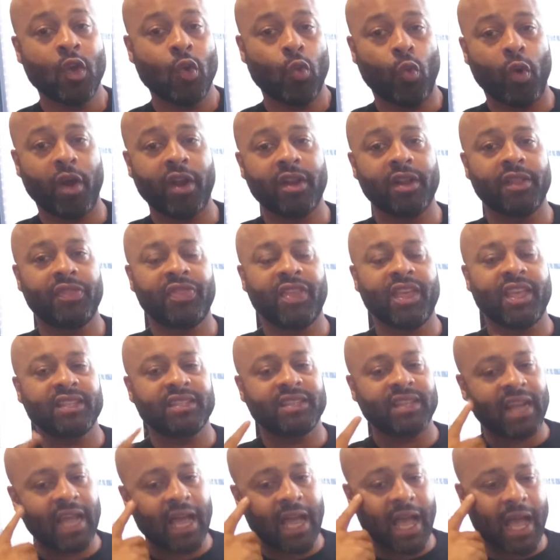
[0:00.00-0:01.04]
One of the things
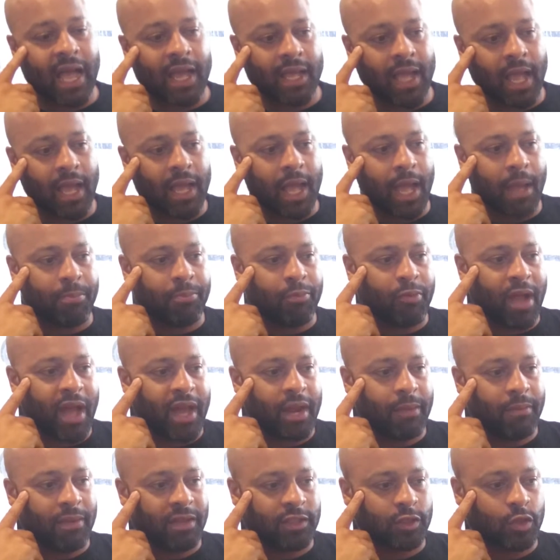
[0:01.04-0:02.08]
that I
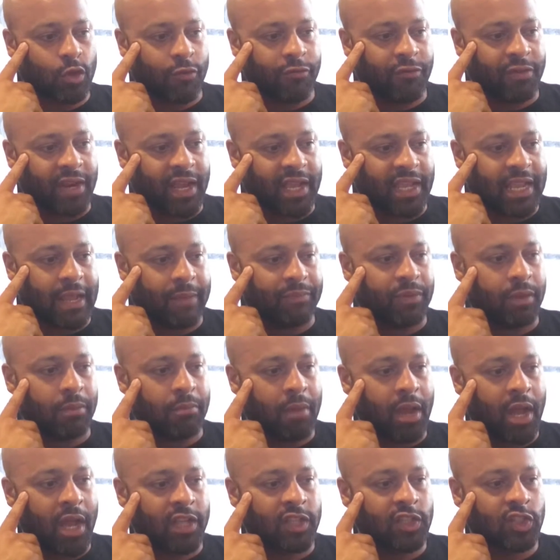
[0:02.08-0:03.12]
prided myself when I kept in
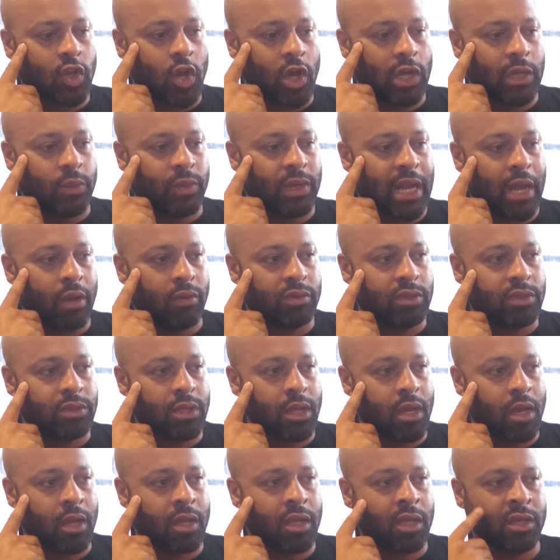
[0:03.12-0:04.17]
mind Charlie when I was
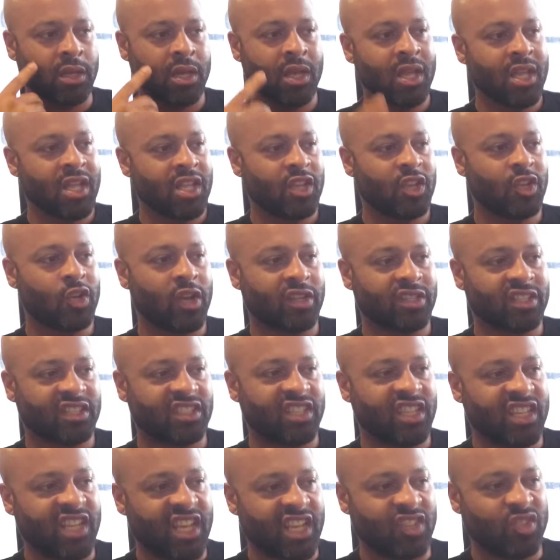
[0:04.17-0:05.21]
young, and as a
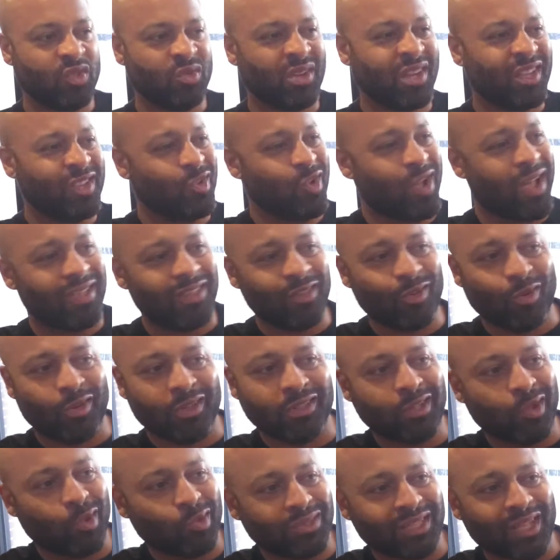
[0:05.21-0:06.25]
teenager, you can be like, "Yo,
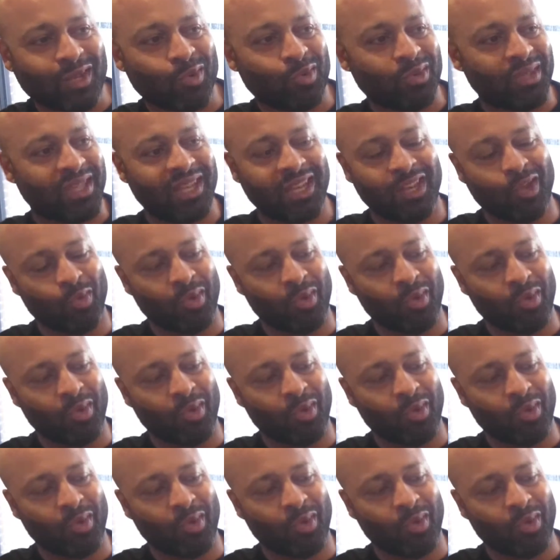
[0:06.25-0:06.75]
adults, they don't get it.